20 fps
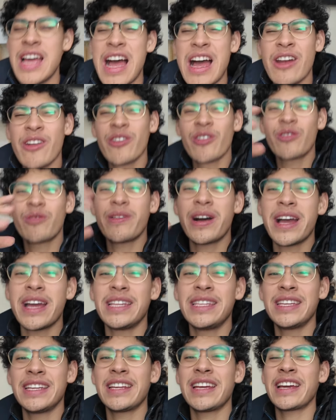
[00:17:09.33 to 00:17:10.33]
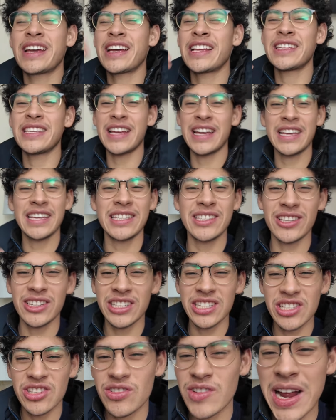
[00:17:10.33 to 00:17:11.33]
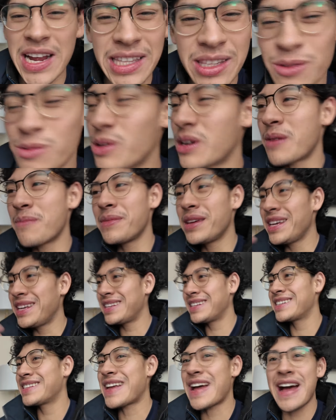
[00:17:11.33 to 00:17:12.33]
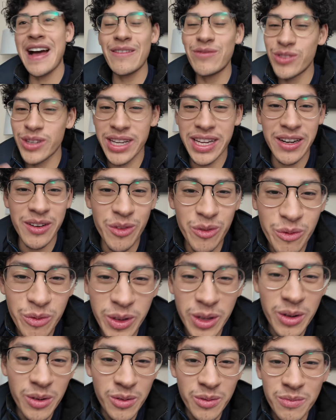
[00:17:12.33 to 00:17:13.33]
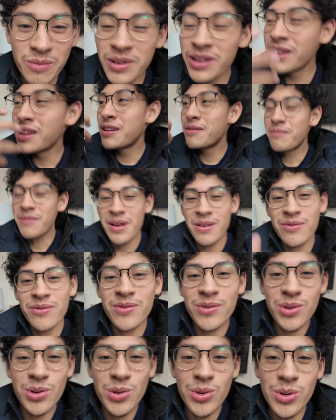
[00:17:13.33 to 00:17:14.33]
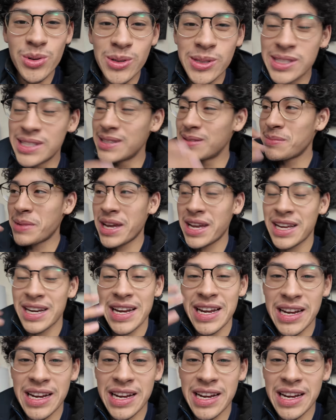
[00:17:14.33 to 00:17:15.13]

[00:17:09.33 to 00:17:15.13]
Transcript: I don't know why I didn't. I get so distracted when I'm eating that I forget to film my foods, man.